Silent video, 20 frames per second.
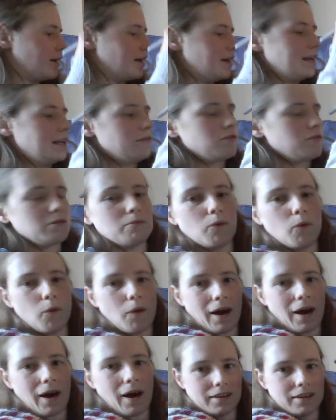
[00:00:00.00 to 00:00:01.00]
even
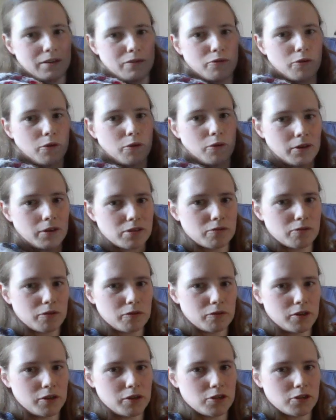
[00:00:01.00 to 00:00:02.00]
more handy for us for
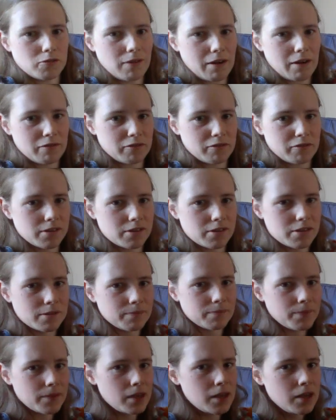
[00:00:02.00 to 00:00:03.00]
future reference.
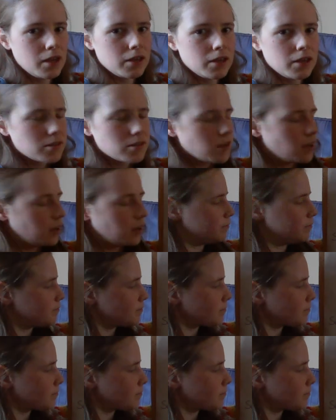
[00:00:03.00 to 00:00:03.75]
So